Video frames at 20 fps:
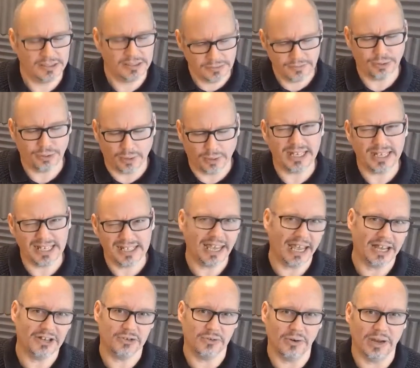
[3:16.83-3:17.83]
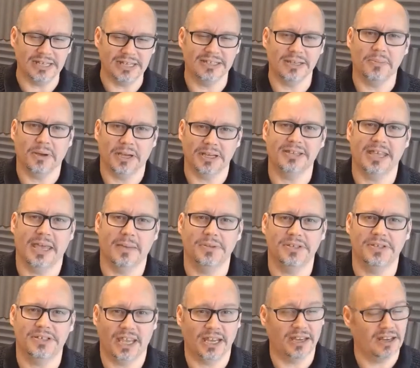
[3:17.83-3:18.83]
You probably exaggerate it by
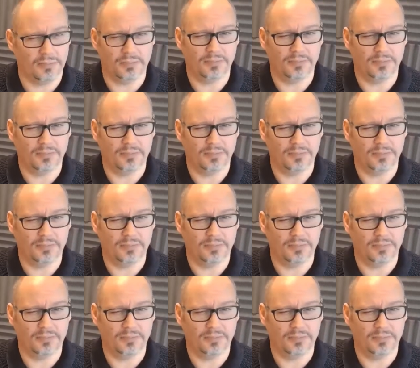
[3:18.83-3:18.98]
10%.